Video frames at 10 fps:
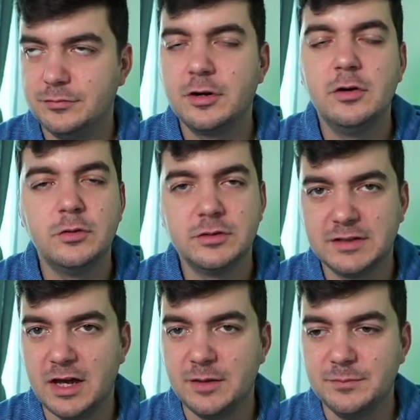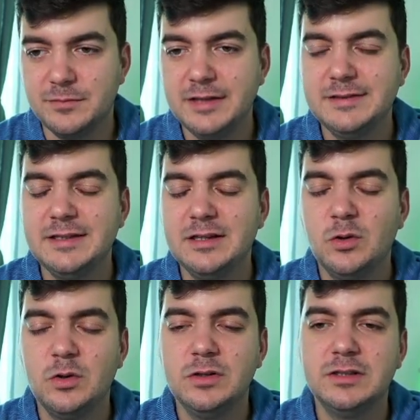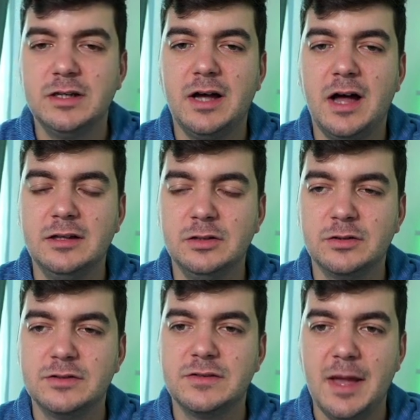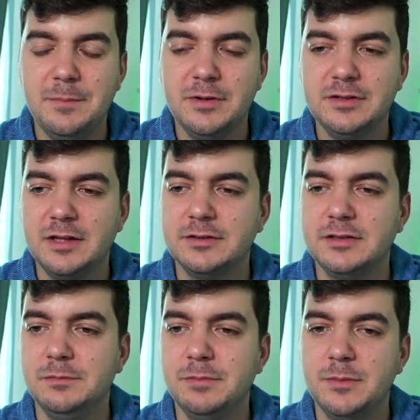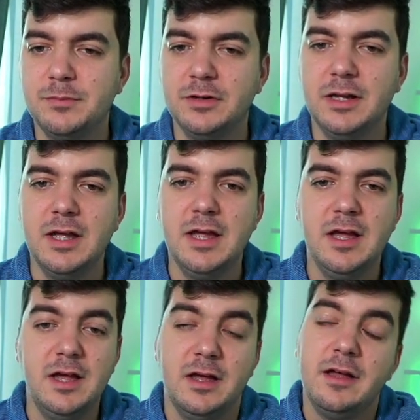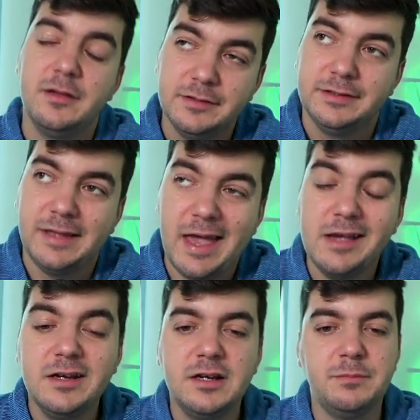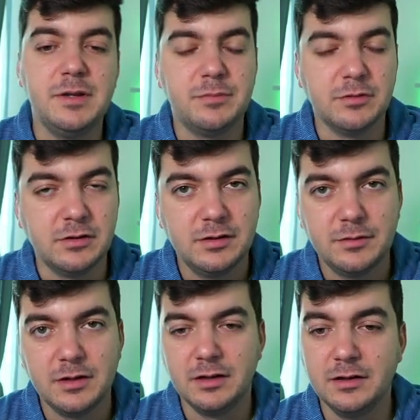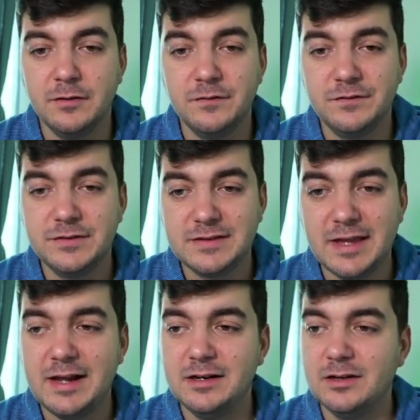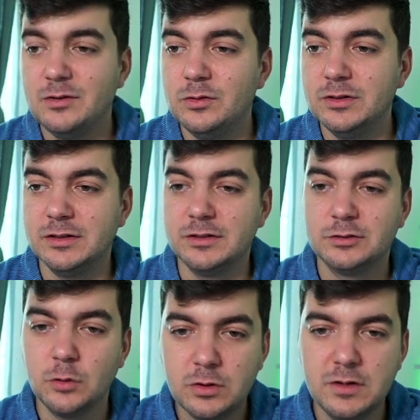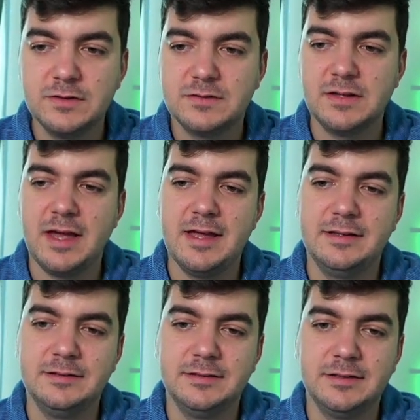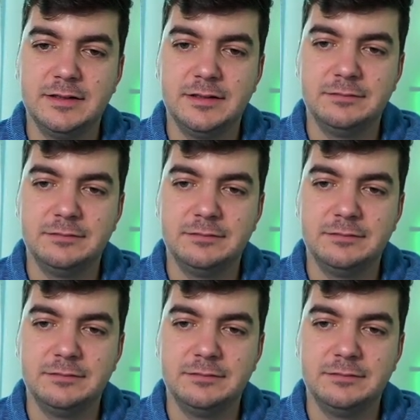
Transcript: for a long time until all the unlocks happen, until people, the angry people, sell all the tokens, and